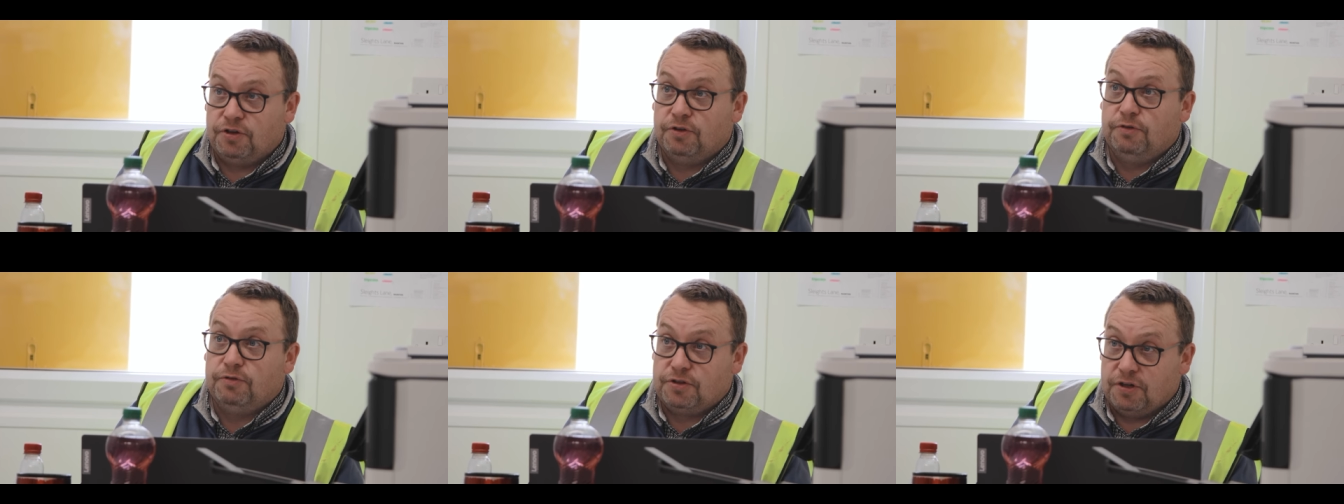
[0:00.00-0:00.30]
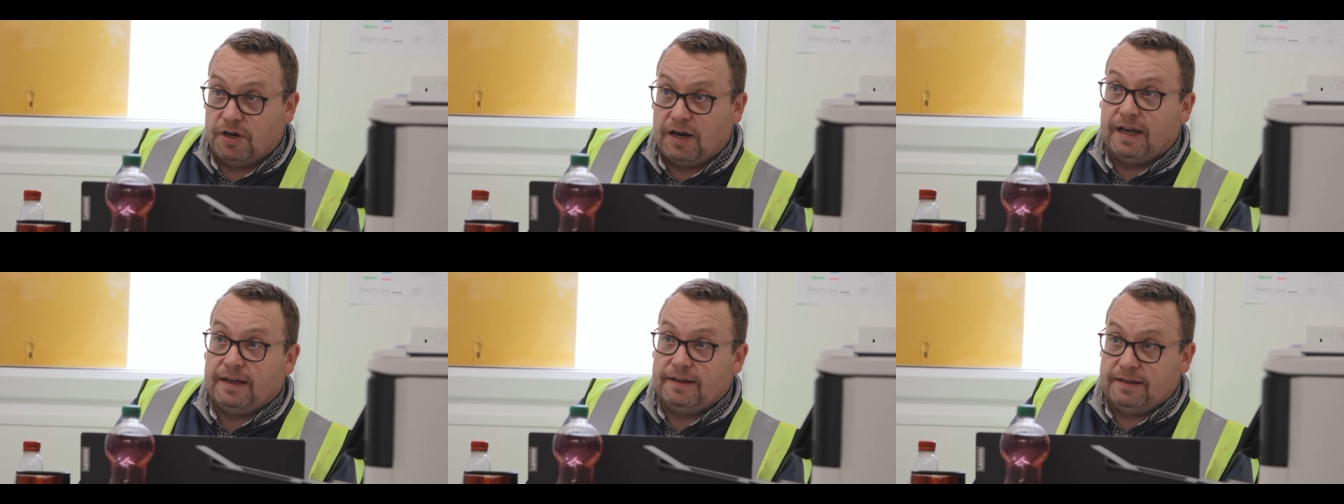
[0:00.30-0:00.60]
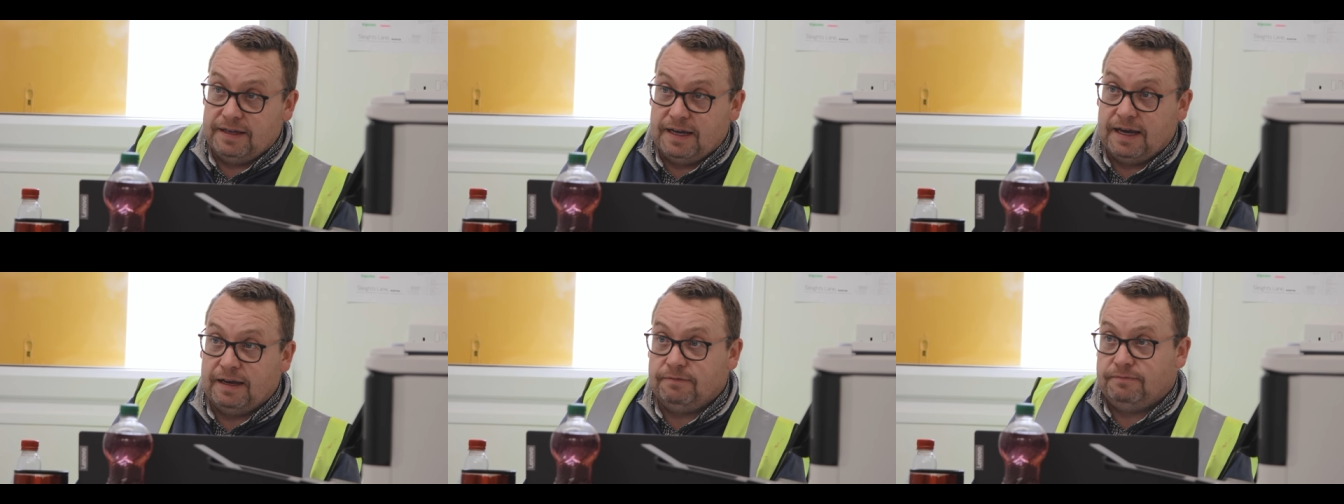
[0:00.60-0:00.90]
was too tight,
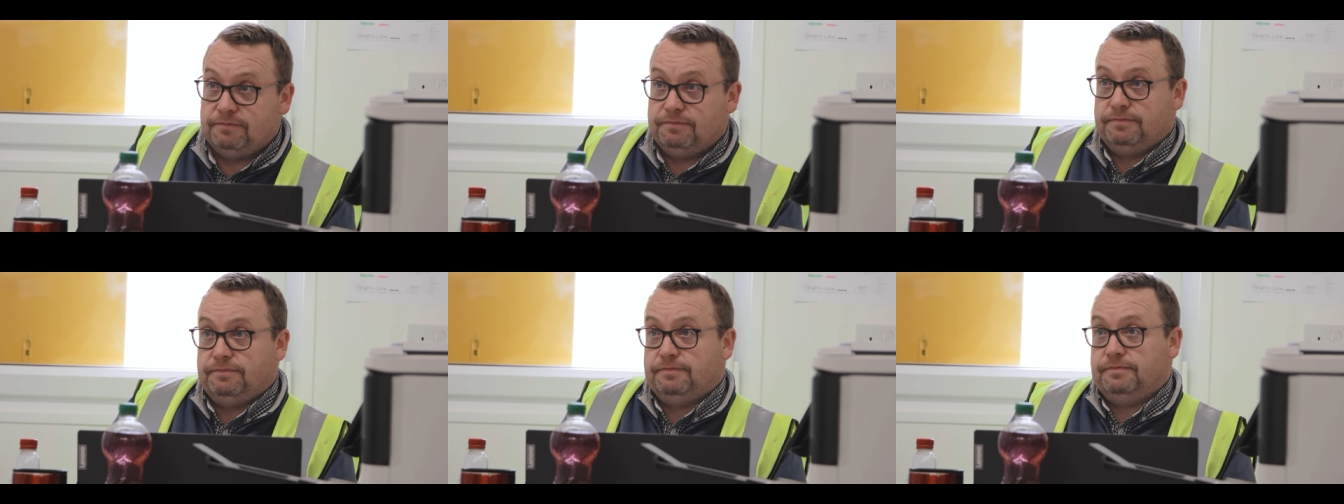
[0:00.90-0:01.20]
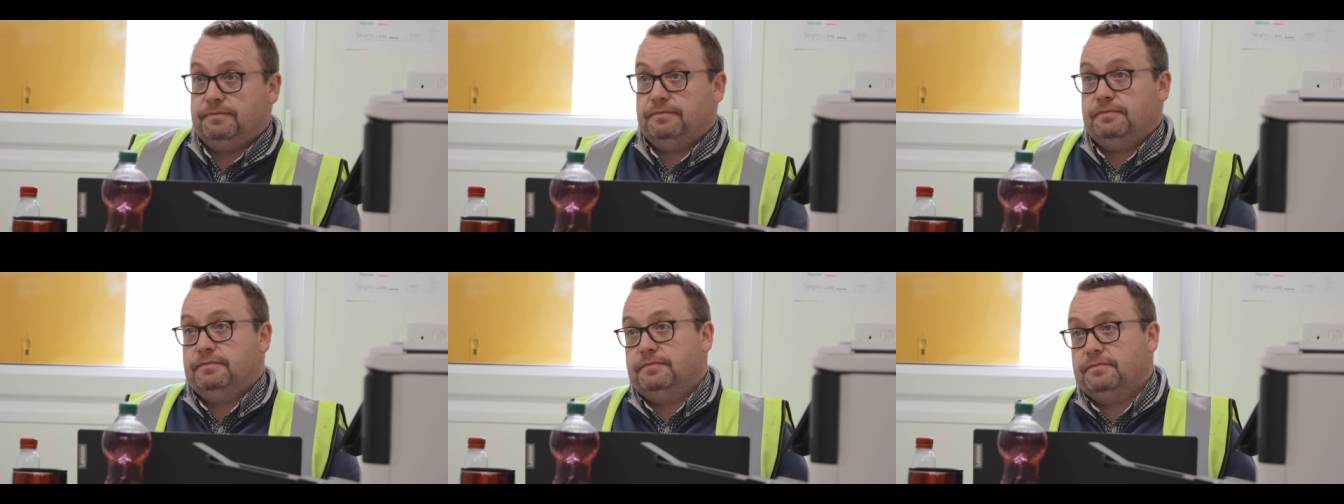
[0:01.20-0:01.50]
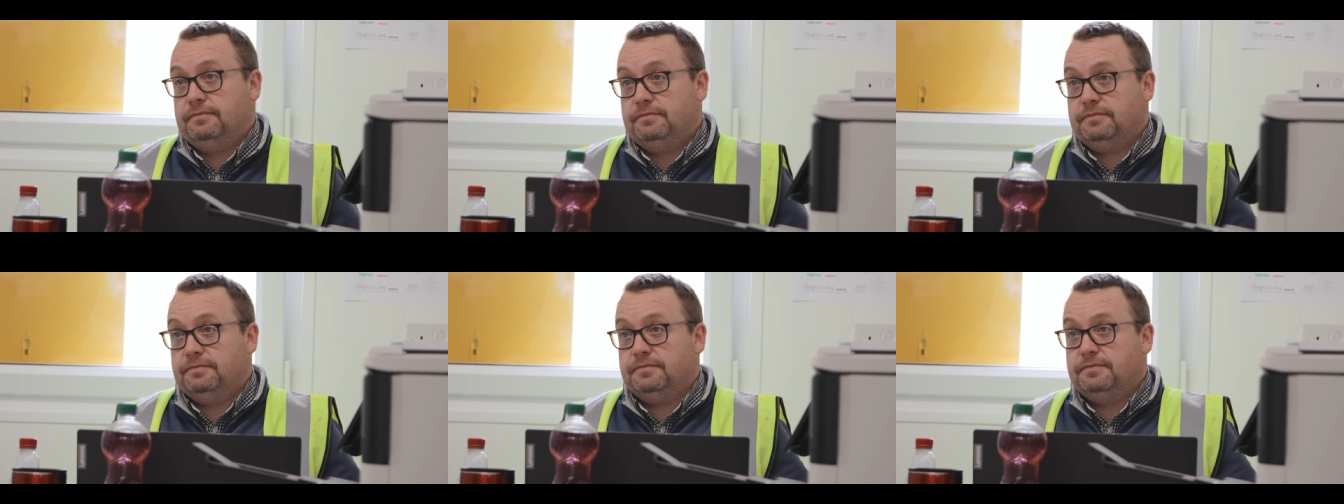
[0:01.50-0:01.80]
yeah. It's
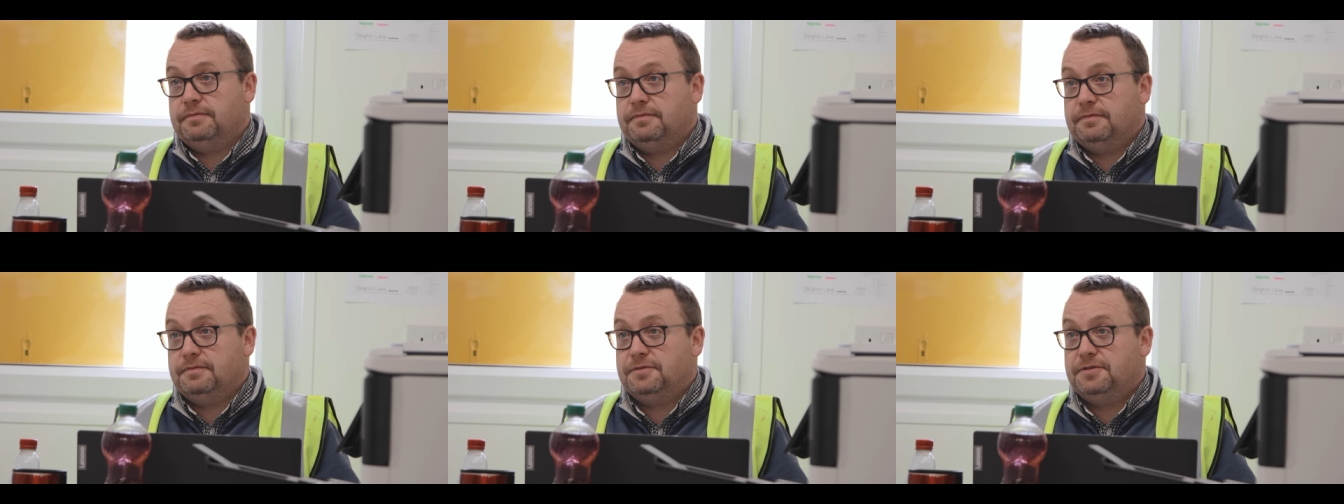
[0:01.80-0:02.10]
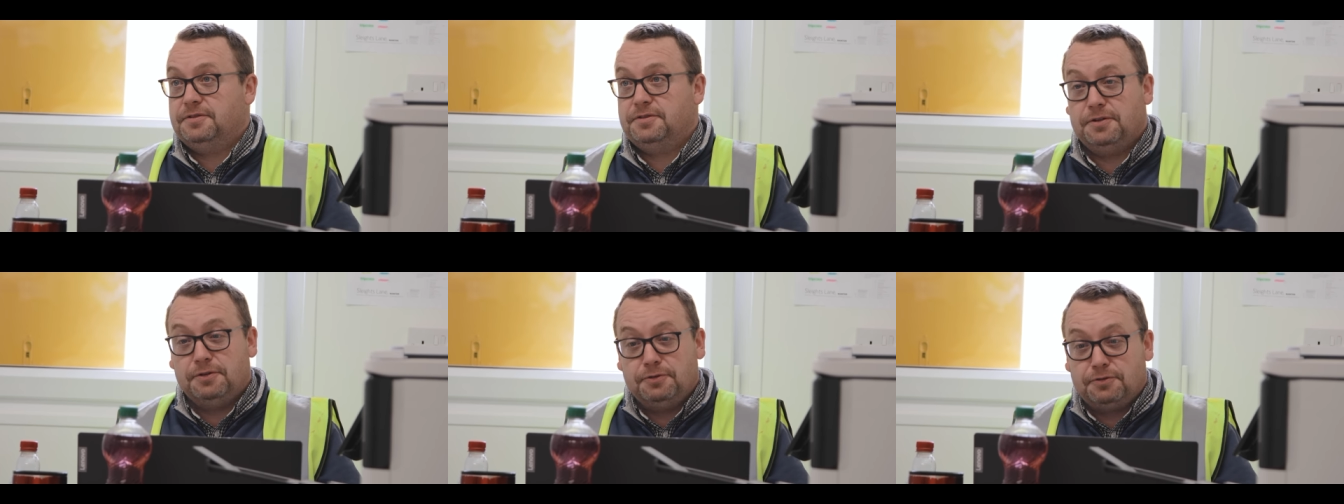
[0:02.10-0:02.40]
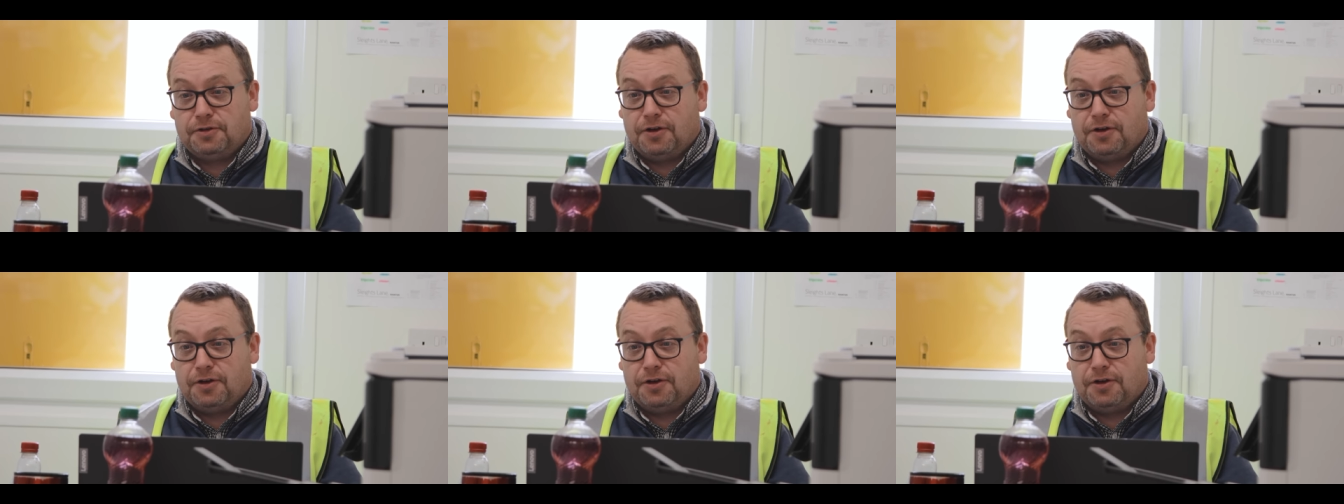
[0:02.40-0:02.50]
too tight. Too